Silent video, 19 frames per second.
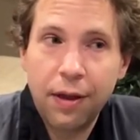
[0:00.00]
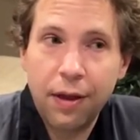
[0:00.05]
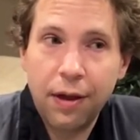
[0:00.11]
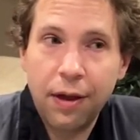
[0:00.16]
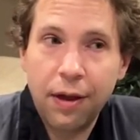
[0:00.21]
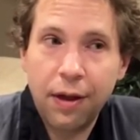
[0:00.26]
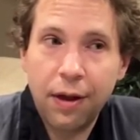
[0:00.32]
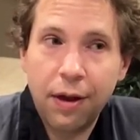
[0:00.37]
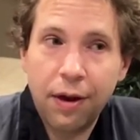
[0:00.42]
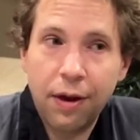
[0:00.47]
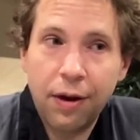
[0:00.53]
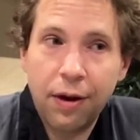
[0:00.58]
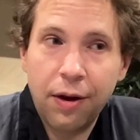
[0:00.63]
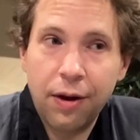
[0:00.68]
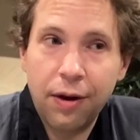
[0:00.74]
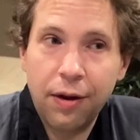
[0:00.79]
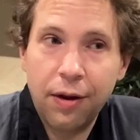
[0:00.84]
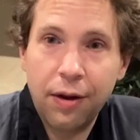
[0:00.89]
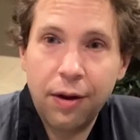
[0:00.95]
And
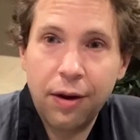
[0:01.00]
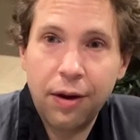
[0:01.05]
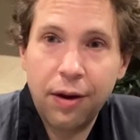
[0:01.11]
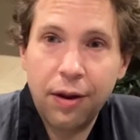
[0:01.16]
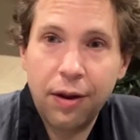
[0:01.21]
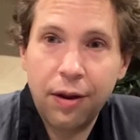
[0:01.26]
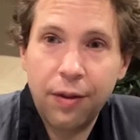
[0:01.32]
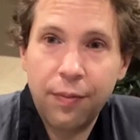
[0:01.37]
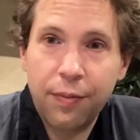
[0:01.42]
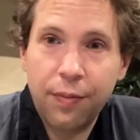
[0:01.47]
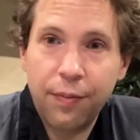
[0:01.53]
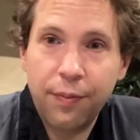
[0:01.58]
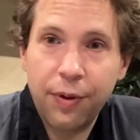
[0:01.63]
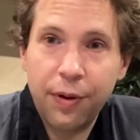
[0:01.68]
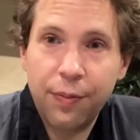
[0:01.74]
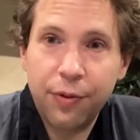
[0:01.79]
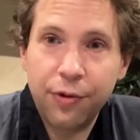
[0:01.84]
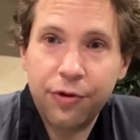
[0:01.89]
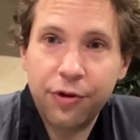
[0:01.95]
uh,
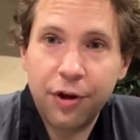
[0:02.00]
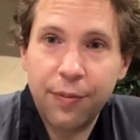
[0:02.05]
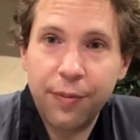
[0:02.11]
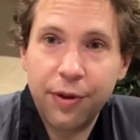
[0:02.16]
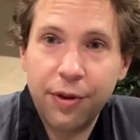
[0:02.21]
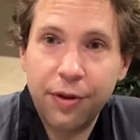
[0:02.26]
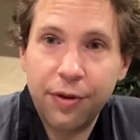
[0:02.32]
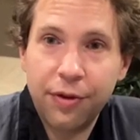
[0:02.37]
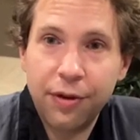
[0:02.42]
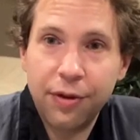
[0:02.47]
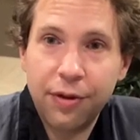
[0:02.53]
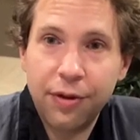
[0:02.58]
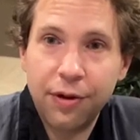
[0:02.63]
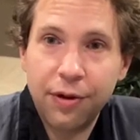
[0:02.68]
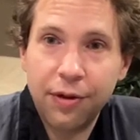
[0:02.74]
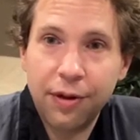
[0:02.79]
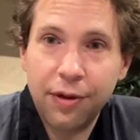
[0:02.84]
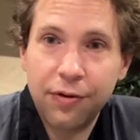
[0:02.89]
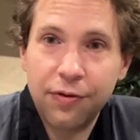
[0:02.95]
people tell me that they
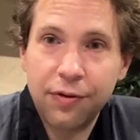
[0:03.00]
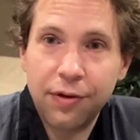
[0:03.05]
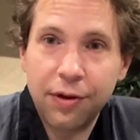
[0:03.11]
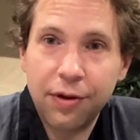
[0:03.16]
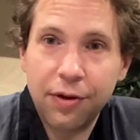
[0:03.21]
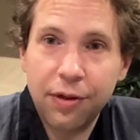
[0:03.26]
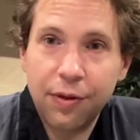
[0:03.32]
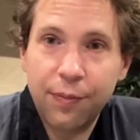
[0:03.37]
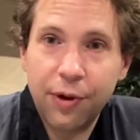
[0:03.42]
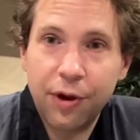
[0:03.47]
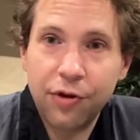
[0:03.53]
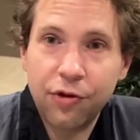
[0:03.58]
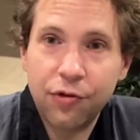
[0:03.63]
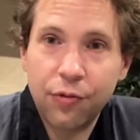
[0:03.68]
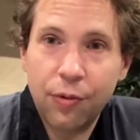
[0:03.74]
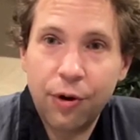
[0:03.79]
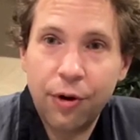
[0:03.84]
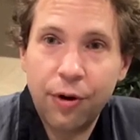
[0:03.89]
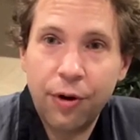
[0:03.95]
think that's like the best
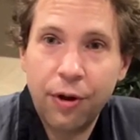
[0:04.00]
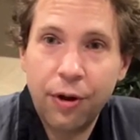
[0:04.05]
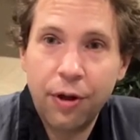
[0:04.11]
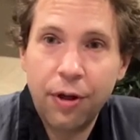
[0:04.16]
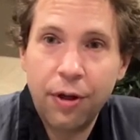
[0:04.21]
one.